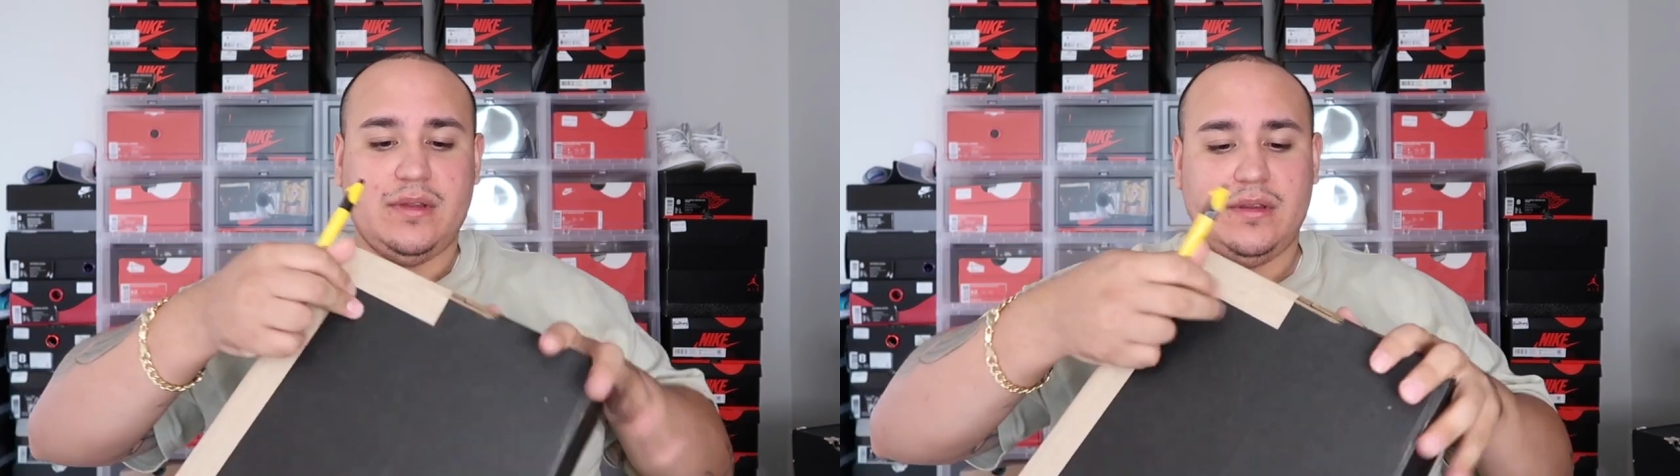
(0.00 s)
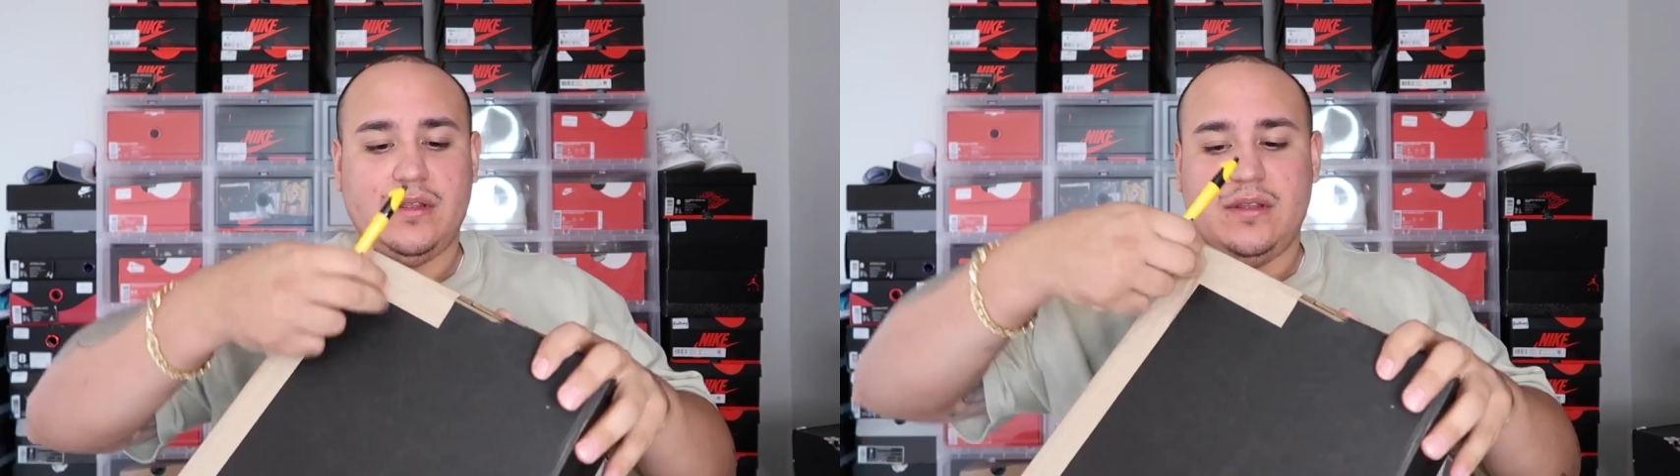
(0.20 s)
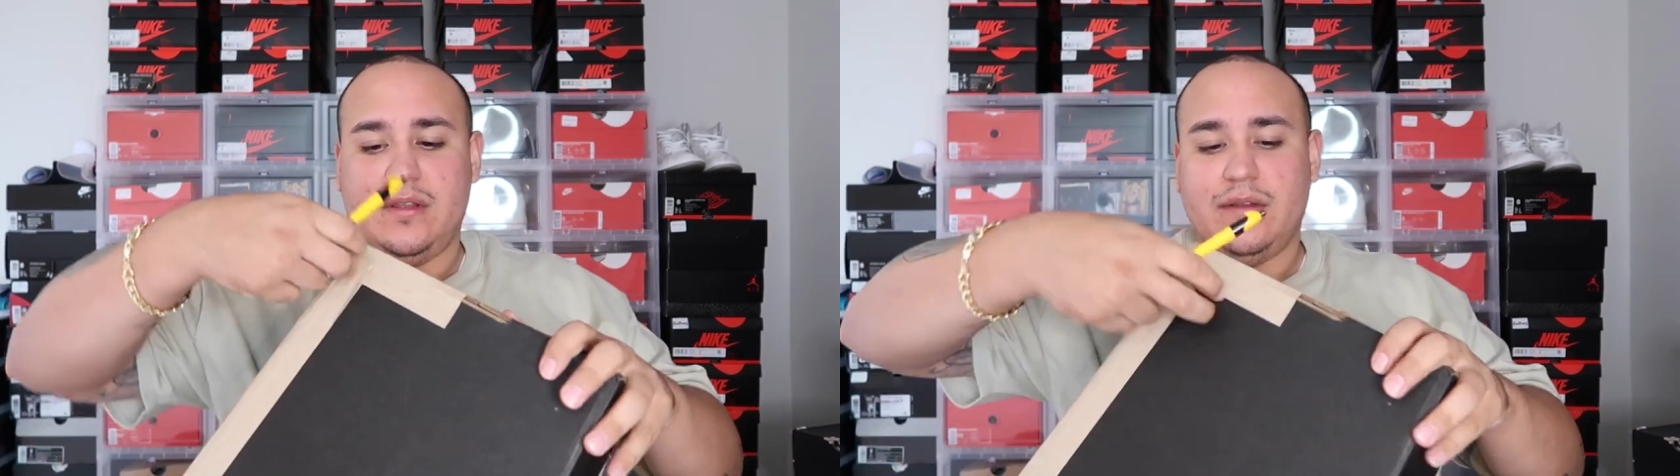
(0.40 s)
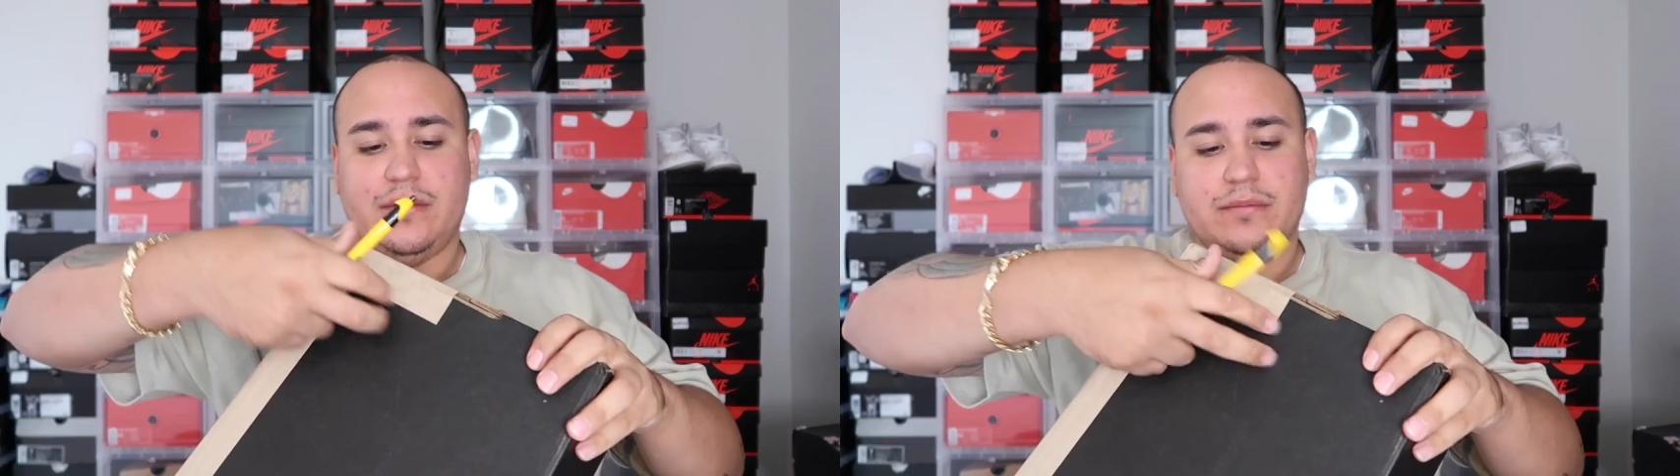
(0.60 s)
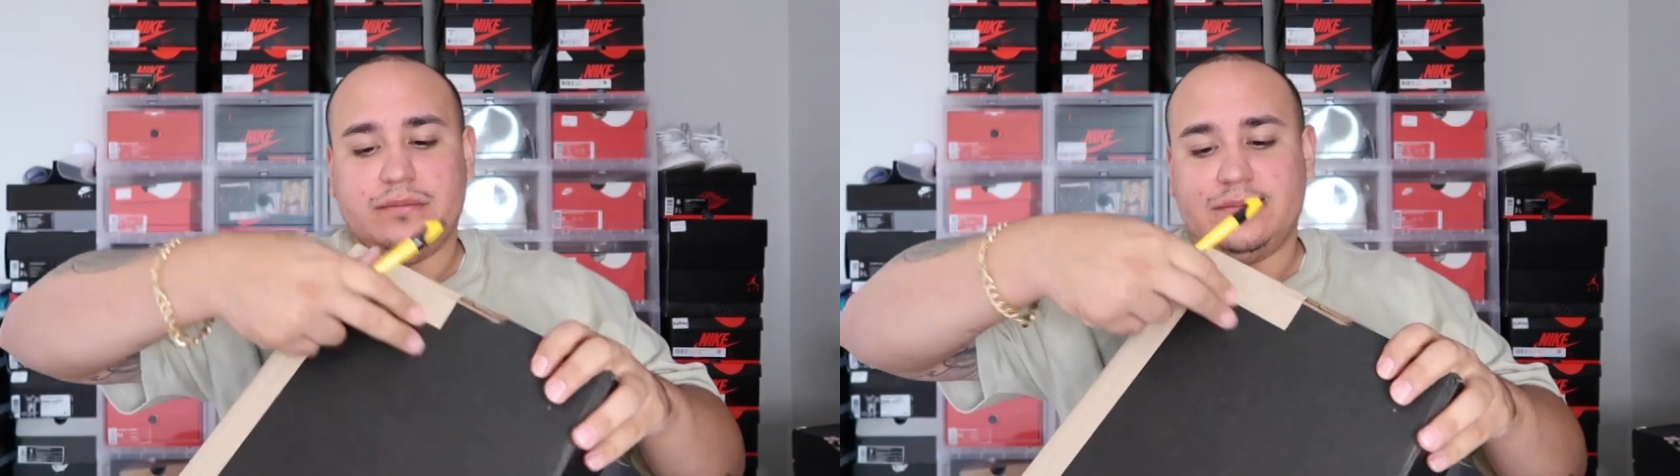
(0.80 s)

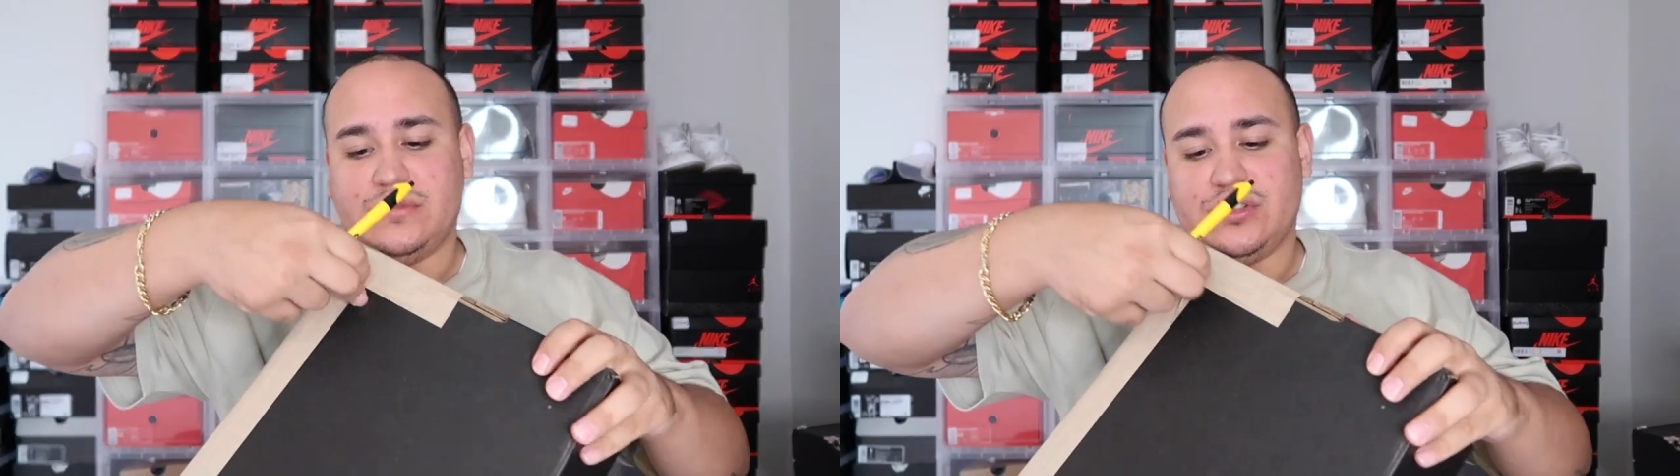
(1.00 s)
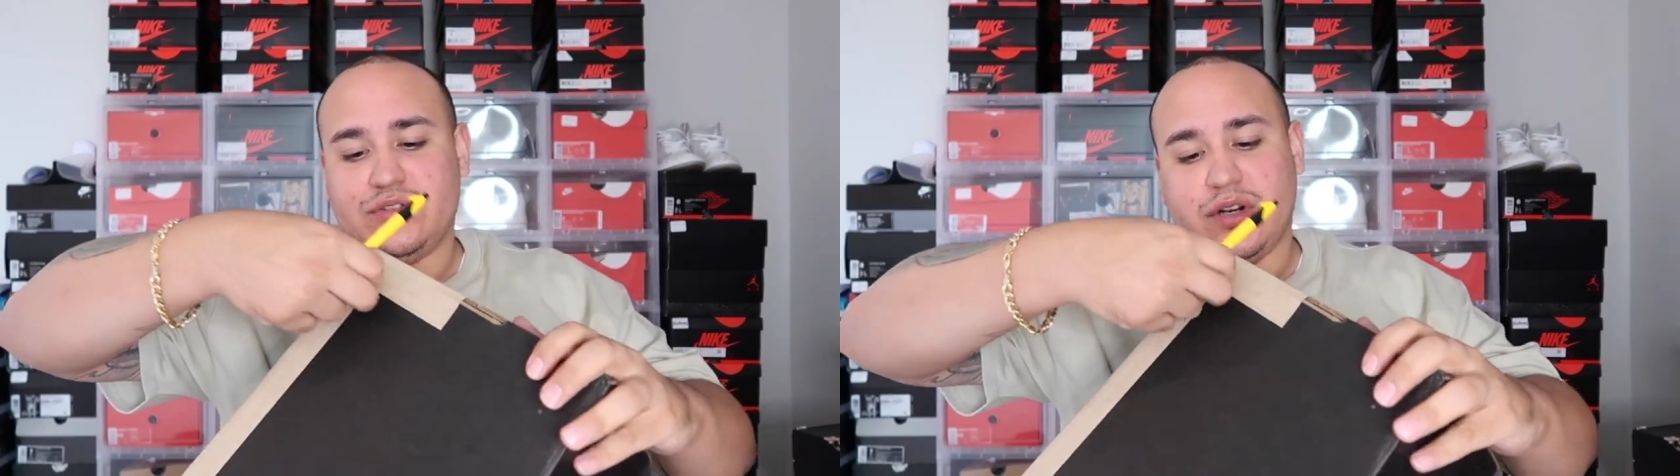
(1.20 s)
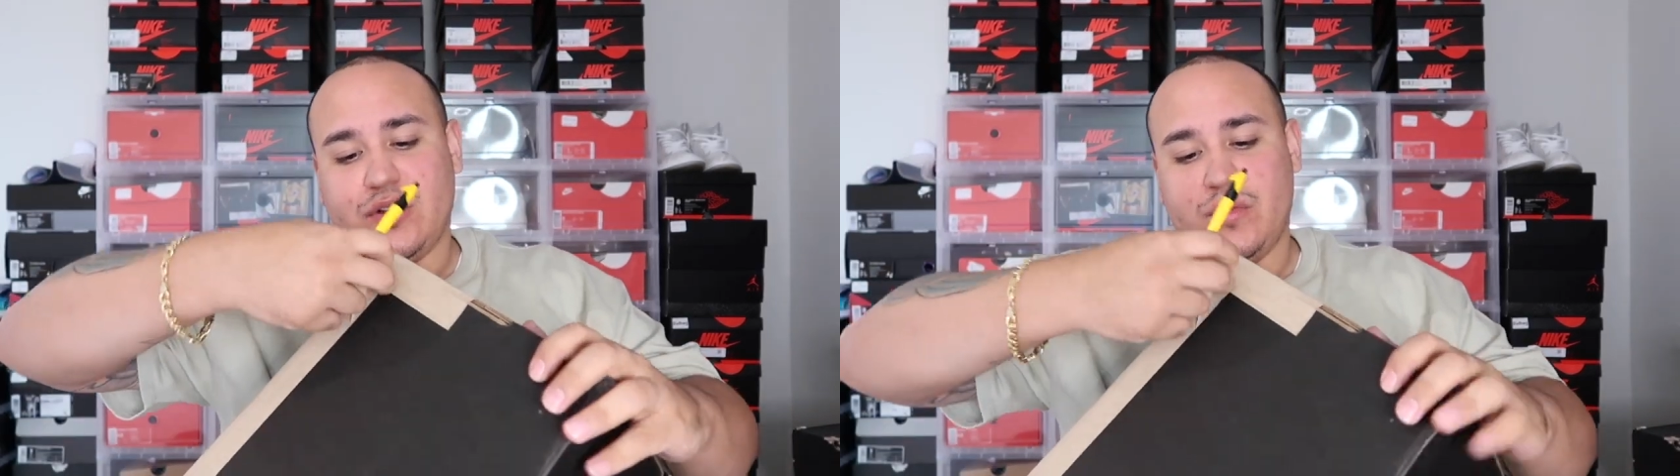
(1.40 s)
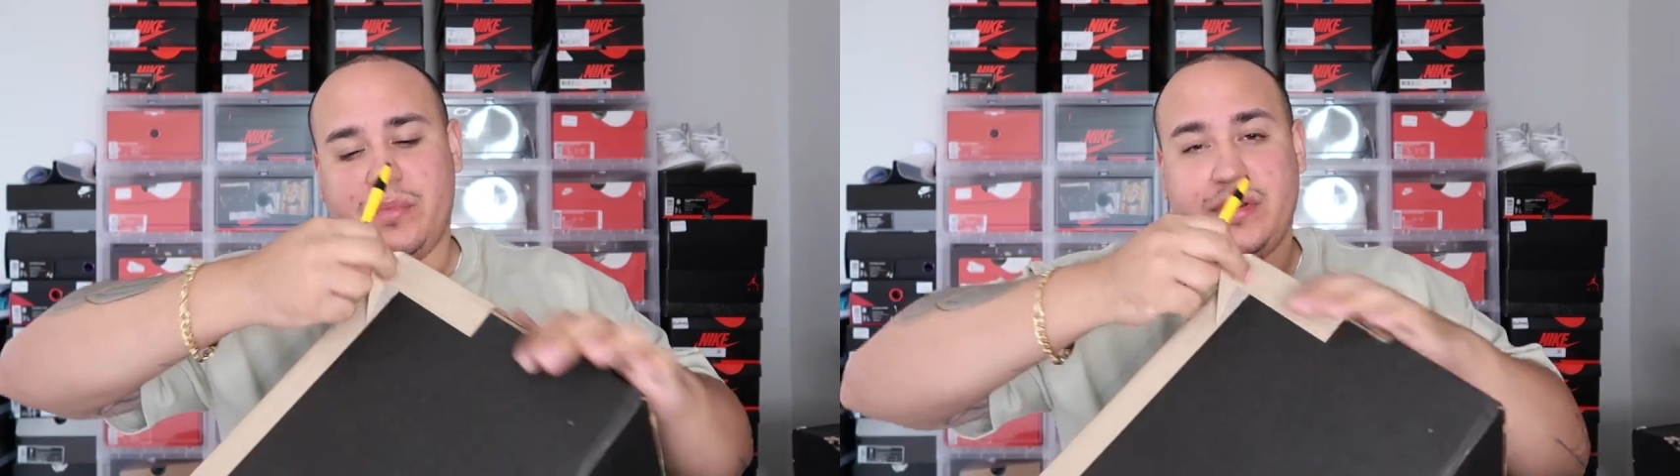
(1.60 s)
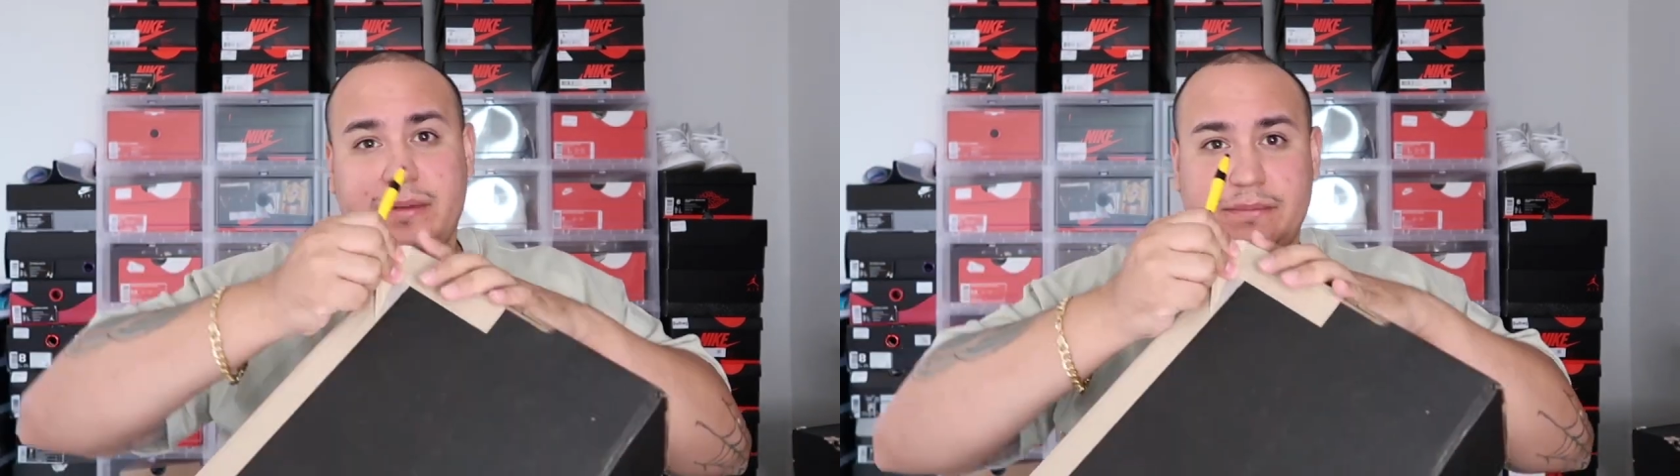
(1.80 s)
Let's try to
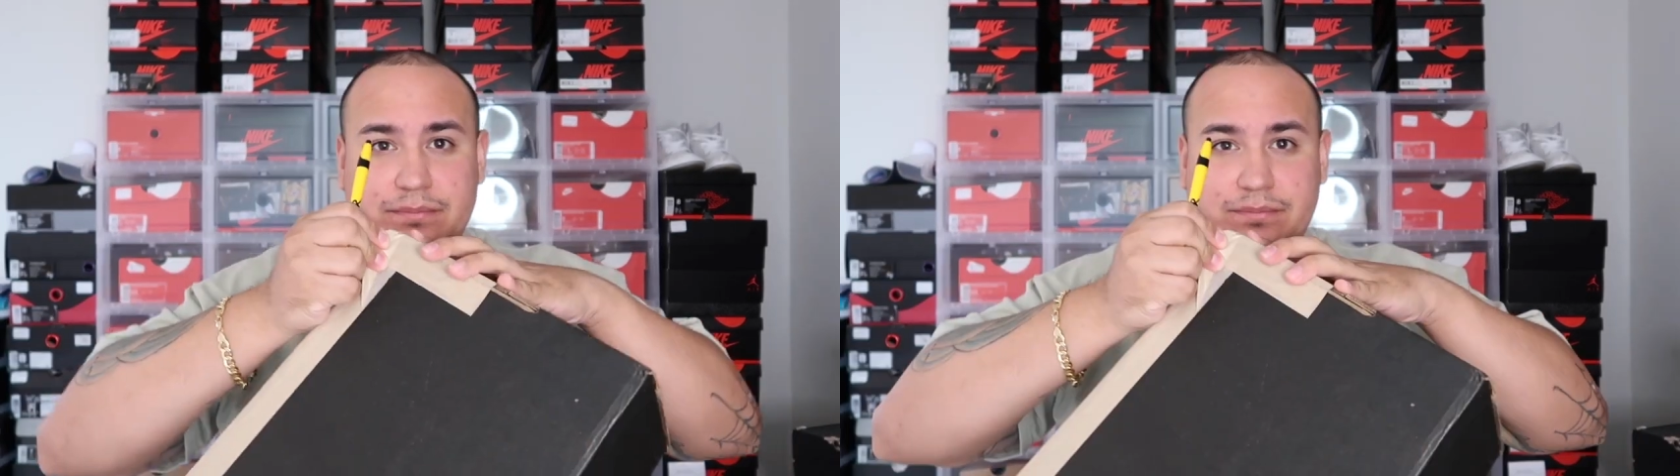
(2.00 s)
open it.